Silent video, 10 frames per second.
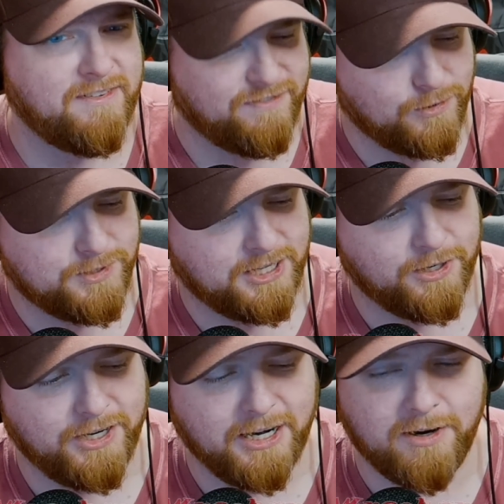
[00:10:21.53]
foods here
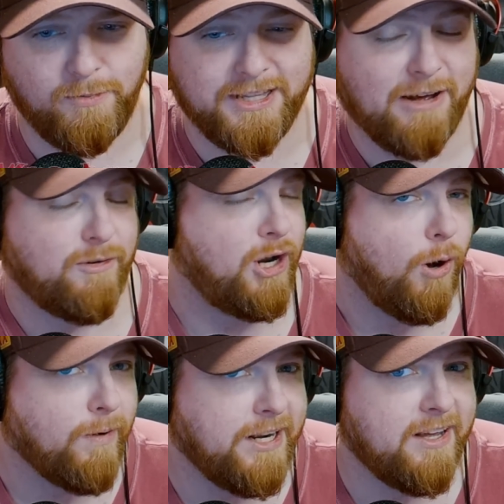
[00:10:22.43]
and there without
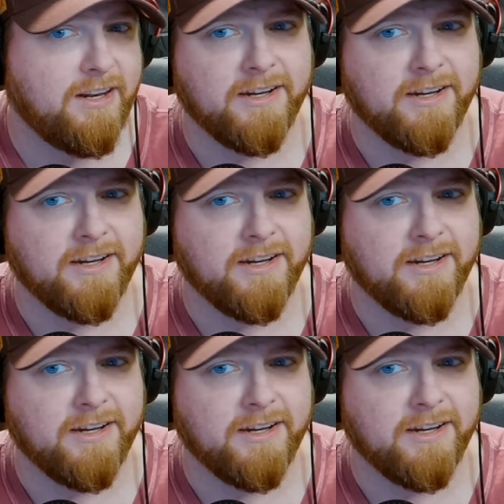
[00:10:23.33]
knowing it.